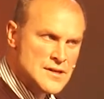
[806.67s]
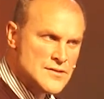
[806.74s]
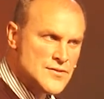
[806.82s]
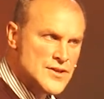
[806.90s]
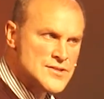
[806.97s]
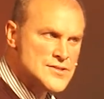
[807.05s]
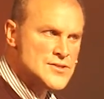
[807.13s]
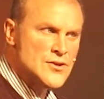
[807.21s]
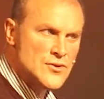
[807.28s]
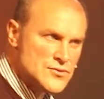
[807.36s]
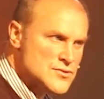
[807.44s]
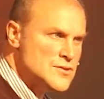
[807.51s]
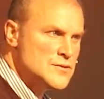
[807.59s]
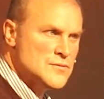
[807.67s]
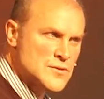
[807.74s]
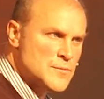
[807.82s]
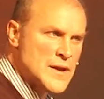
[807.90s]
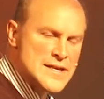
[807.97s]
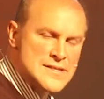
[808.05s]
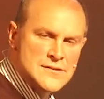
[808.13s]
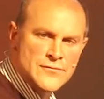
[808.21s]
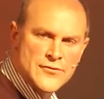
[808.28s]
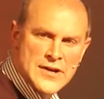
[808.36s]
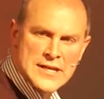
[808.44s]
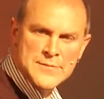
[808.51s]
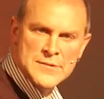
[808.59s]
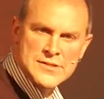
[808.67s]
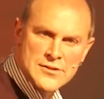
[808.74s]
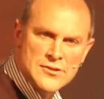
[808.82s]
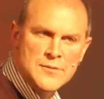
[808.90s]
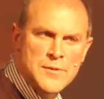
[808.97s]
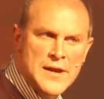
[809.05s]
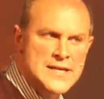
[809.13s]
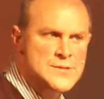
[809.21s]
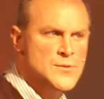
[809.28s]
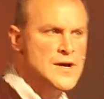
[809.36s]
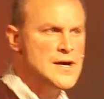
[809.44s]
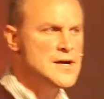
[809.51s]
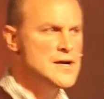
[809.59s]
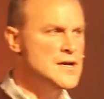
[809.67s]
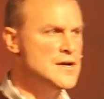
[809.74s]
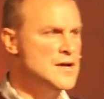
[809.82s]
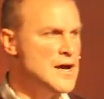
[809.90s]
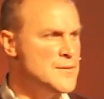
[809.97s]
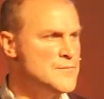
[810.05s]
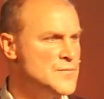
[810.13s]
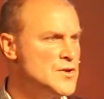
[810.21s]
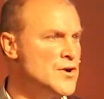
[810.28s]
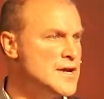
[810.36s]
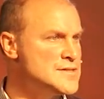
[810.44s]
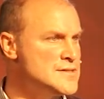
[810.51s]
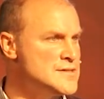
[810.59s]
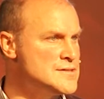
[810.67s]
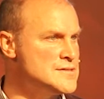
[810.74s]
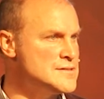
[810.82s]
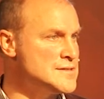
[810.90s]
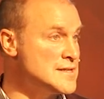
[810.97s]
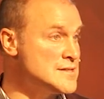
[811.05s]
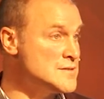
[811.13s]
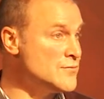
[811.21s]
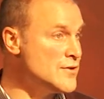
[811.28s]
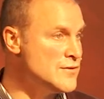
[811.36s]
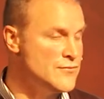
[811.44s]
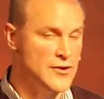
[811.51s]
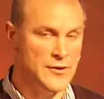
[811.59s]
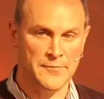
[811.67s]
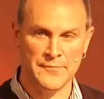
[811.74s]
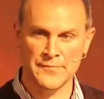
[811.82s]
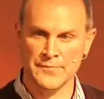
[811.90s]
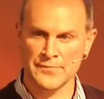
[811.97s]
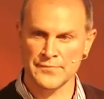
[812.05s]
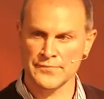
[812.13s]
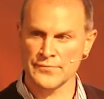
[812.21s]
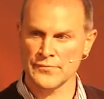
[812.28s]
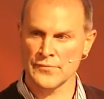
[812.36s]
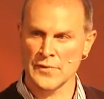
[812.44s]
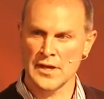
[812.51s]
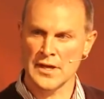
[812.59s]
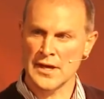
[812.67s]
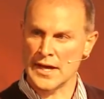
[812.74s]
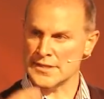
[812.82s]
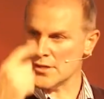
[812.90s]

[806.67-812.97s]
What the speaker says: that is not the place of freedom. It's not the place where Christ has set us free from. And